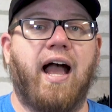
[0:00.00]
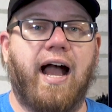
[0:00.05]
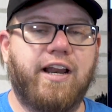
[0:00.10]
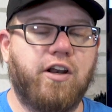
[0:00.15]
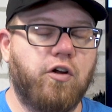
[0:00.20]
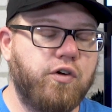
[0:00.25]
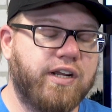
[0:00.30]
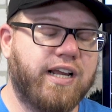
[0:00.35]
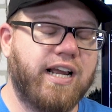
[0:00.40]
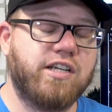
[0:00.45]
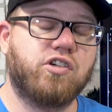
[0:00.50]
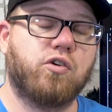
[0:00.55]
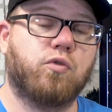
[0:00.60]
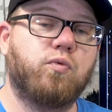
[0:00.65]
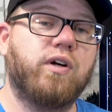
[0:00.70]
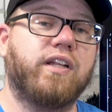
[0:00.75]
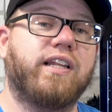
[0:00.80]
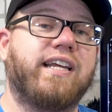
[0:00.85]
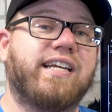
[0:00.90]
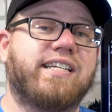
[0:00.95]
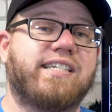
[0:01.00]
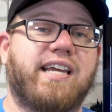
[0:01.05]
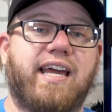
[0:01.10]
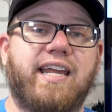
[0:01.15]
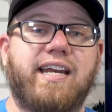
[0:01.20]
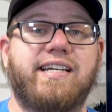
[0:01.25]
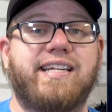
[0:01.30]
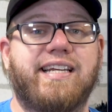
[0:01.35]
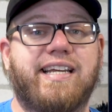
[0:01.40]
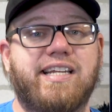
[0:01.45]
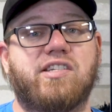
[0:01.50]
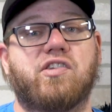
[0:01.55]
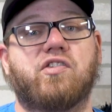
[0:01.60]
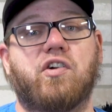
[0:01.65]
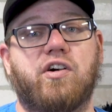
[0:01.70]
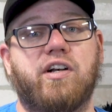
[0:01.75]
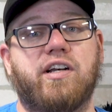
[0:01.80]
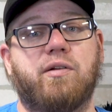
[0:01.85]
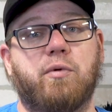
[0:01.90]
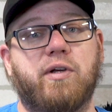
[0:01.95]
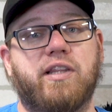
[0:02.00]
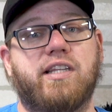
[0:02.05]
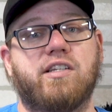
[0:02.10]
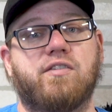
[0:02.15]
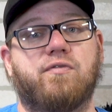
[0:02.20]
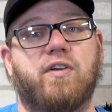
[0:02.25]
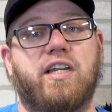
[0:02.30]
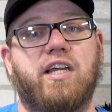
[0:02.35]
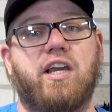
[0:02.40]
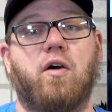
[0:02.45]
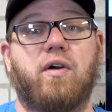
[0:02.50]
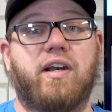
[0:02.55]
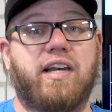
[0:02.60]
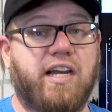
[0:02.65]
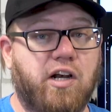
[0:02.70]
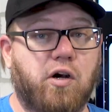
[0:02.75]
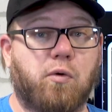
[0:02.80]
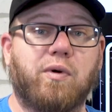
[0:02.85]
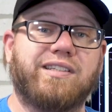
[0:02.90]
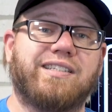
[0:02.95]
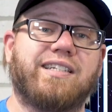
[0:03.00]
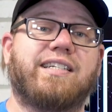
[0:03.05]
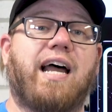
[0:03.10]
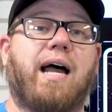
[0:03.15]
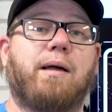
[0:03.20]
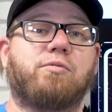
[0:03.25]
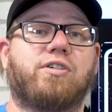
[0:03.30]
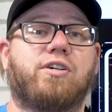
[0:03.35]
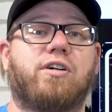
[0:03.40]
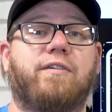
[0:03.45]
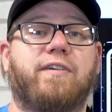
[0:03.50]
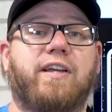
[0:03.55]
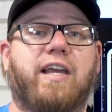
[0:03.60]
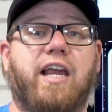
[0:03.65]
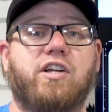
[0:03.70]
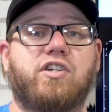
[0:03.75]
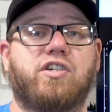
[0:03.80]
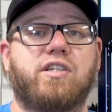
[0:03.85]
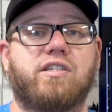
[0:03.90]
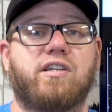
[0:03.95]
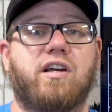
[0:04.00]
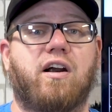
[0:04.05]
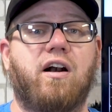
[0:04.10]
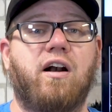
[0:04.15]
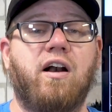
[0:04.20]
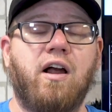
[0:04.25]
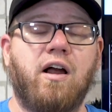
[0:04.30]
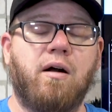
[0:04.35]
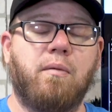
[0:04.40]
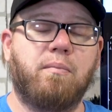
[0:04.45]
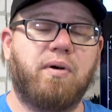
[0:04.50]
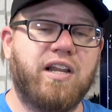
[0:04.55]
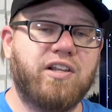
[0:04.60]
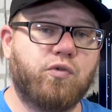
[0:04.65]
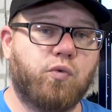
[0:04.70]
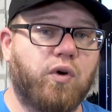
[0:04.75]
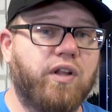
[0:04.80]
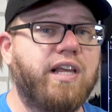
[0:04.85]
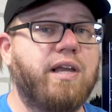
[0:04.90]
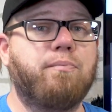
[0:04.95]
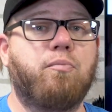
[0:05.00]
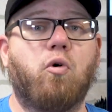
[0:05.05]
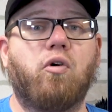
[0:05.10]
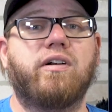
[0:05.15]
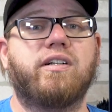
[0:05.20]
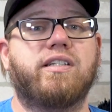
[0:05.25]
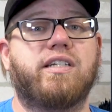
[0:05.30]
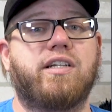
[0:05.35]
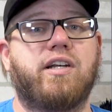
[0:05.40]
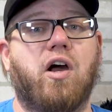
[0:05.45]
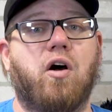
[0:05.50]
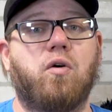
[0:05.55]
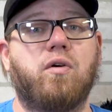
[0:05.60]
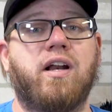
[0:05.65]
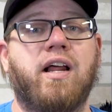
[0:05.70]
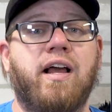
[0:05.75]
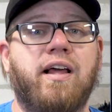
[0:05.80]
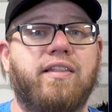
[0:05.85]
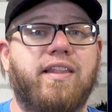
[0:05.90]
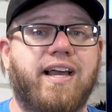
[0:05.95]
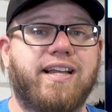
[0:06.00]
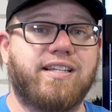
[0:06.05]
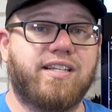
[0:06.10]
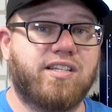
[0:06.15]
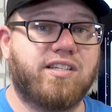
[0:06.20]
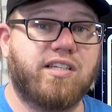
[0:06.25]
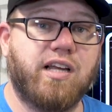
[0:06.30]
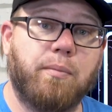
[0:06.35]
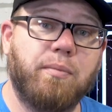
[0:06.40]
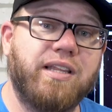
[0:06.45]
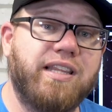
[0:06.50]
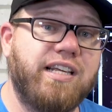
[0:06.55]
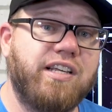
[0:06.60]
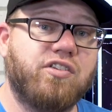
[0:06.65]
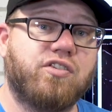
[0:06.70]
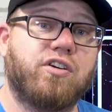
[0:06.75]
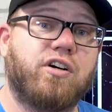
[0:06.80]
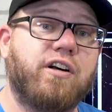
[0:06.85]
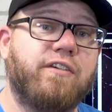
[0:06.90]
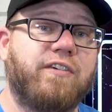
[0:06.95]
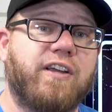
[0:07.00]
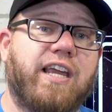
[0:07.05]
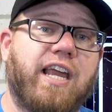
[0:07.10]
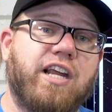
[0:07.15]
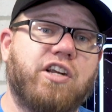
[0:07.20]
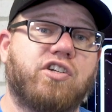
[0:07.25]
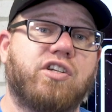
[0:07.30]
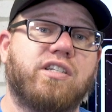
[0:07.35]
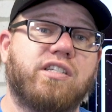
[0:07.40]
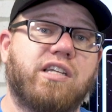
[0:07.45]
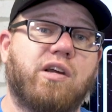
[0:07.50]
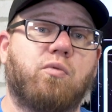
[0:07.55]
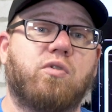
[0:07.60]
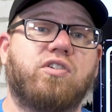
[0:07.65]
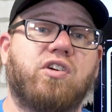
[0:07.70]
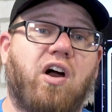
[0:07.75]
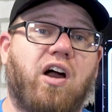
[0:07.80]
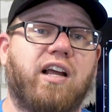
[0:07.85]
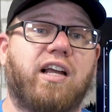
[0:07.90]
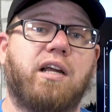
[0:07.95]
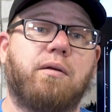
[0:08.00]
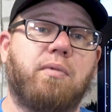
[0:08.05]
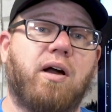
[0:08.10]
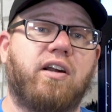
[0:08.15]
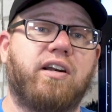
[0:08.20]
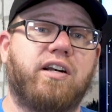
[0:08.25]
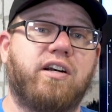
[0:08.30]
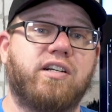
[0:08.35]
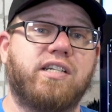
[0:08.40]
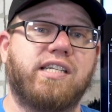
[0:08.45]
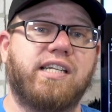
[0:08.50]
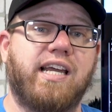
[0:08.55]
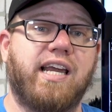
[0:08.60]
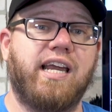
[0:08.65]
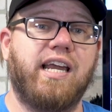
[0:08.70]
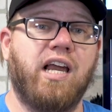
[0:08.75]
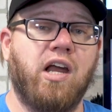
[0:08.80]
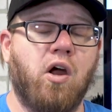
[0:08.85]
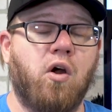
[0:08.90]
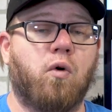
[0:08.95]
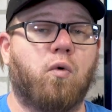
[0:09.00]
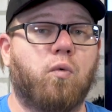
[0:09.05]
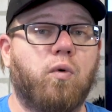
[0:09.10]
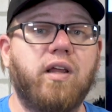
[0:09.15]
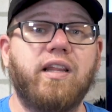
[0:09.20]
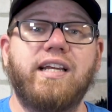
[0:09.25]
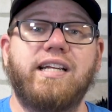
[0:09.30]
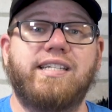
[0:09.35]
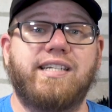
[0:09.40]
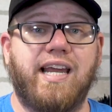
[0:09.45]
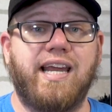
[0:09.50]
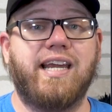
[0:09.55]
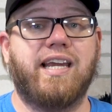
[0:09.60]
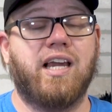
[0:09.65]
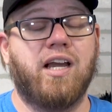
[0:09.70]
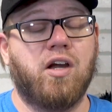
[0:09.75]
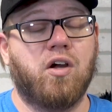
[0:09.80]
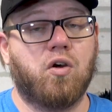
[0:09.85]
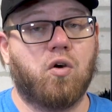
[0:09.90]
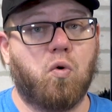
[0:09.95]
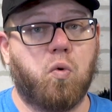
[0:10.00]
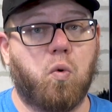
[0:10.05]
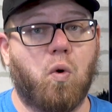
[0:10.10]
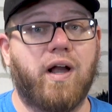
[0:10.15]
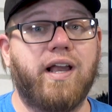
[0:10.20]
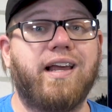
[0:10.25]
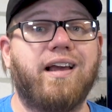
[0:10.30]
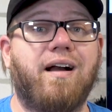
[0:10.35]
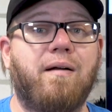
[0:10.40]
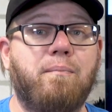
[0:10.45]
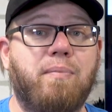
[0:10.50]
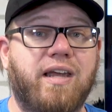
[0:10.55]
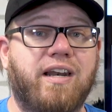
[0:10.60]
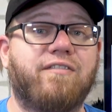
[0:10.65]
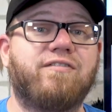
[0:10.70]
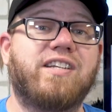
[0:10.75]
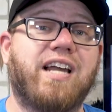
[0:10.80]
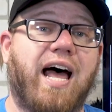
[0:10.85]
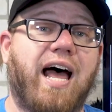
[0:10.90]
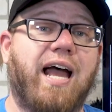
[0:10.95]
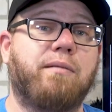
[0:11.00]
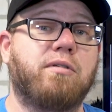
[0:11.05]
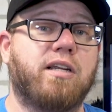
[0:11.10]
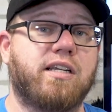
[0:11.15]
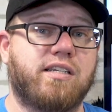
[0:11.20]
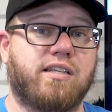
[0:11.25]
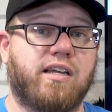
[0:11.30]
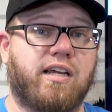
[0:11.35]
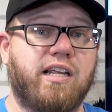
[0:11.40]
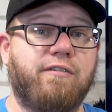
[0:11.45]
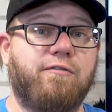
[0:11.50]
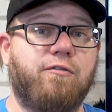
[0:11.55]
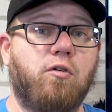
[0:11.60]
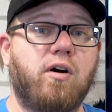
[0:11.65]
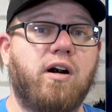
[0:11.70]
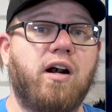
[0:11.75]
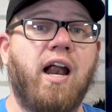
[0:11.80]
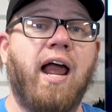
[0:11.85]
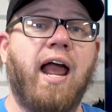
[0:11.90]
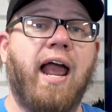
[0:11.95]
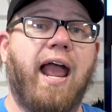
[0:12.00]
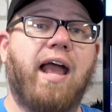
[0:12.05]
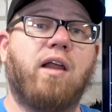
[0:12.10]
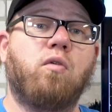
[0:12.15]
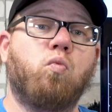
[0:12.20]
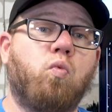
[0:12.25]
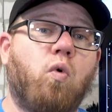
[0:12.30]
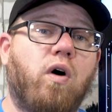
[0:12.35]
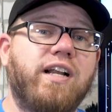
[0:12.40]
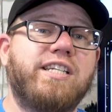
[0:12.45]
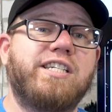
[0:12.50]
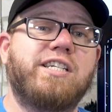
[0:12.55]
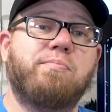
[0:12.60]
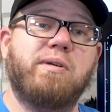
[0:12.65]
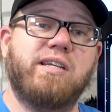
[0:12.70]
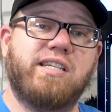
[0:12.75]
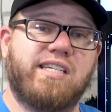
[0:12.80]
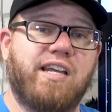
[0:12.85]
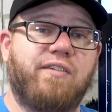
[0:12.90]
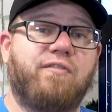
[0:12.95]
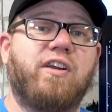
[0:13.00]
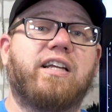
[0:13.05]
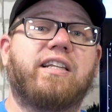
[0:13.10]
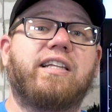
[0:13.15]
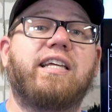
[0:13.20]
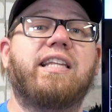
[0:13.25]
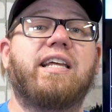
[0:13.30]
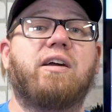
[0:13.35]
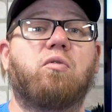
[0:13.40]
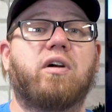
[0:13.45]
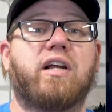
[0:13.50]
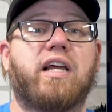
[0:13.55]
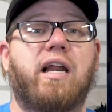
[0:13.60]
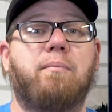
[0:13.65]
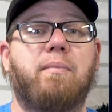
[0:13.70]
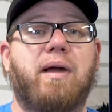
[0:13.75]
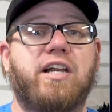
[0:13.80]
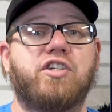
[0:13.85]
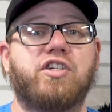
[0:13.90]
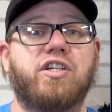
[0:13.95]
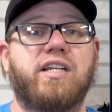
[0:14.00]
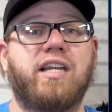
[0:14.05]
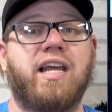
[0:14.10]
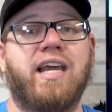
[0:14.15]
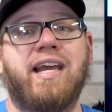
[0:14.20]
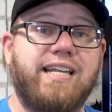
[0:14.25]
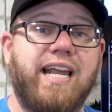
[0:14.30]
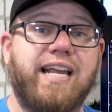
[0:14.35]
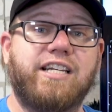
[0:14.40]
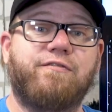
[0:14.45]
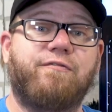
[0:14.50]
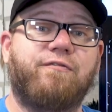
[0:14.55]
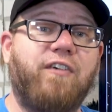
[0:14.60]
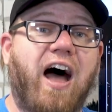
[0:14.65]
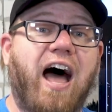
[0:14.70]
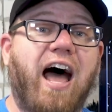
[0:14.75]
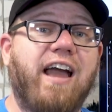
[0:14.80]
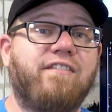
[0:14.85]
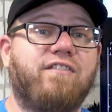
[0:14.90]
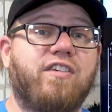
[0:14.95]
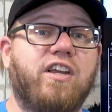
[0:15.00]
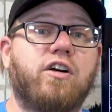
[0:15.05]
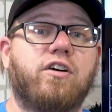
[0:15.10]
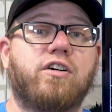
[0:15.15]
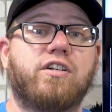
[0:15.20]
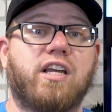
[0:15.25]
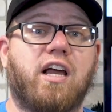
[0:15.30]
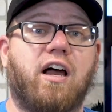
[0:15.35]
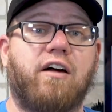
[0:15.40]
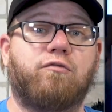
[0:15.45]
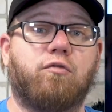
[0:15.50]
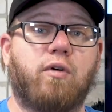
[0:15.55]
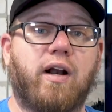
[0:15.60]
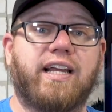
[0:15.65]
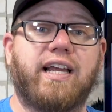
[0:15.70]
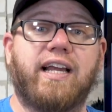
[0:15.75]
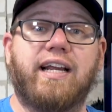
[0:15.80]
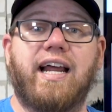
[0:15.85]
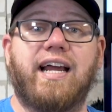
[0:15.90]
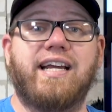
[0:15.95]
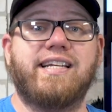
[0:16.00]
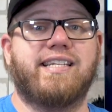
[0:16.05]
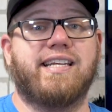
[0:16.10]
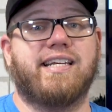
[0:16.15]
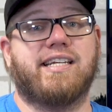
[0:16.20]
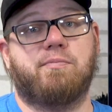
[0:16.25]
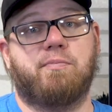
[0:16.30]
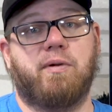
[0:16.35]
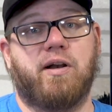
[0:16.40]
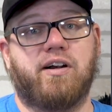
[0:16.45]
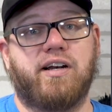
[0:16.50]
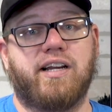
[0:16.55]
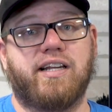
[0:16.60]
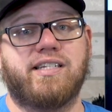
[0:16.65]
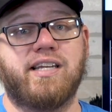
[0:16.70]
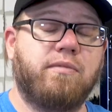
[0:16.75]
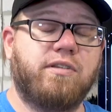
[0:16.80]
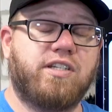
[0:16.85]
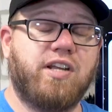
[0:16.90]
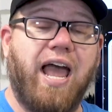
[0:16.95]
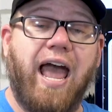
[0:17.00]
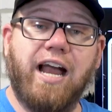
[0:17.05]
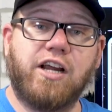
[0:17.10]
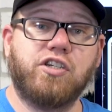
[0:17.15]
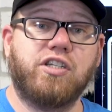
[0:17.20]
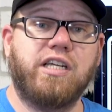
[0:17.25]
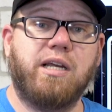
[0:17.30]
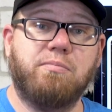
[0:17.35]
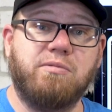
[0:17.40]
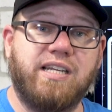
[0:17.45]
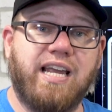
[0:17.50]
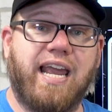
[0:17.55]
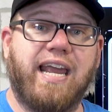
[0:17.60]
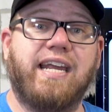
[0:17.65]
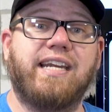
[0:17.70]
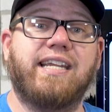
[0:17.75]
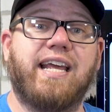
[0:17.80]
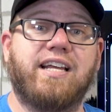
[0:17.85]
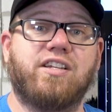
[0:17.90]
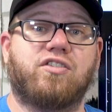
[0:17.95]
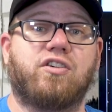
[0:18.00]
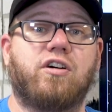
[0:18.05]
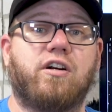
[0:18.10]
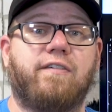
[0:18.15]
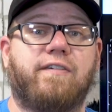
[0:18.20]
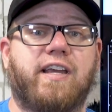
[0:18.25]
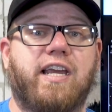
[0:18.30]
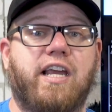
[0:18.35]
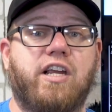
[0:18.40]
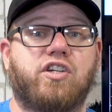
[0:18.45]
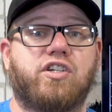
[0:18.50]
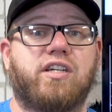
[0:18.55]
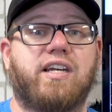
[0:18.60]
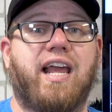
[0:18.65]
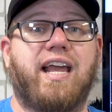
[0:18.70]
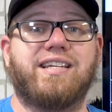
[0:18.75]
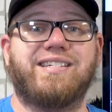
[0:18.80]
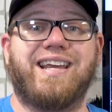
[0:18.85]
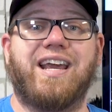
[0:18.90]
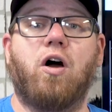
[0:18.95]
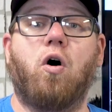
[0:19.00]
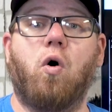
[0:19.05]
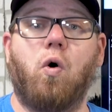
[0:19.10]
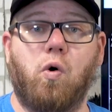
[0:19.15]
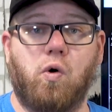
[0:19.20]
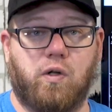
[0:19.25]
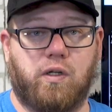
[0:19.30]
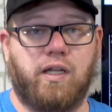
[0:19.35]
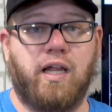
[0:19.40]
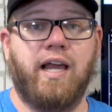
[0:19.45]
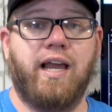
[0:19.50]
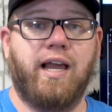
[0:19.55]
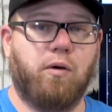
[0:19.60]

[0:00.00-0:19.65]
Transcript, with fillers: I know you guys are really excited to get started with this video and hear what the top certifications are, but it's really important to note that some of these certifications that we're talking about here today really take quite a bit of time to study for, and one specifically that we're going to mention takes 5 years of recognized experience to actually obtain that certification as a whole.